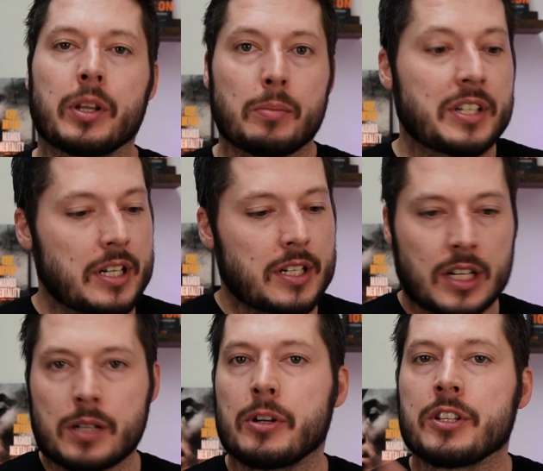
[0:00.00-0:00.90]
your business
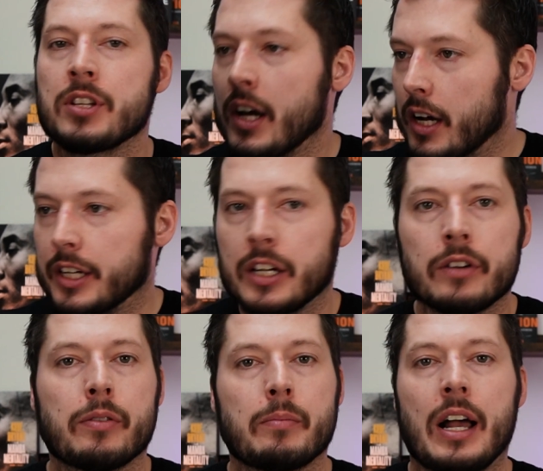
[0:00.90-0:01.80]
6 months, a year
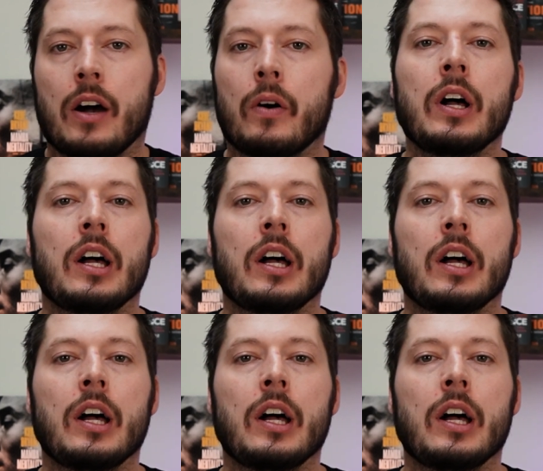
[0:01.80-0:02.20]
from now,